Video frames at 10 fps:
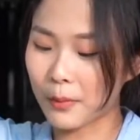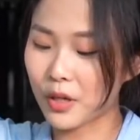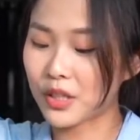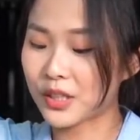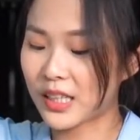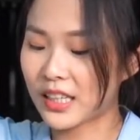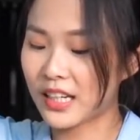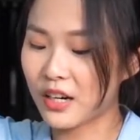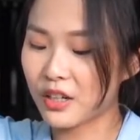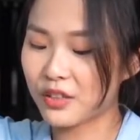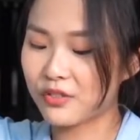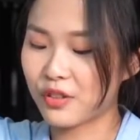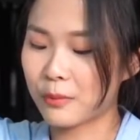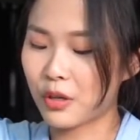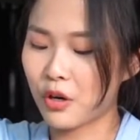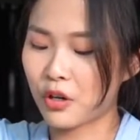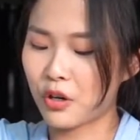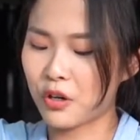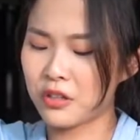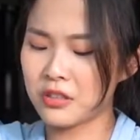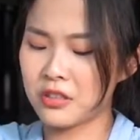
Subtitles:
gonna take it out from the hot oil.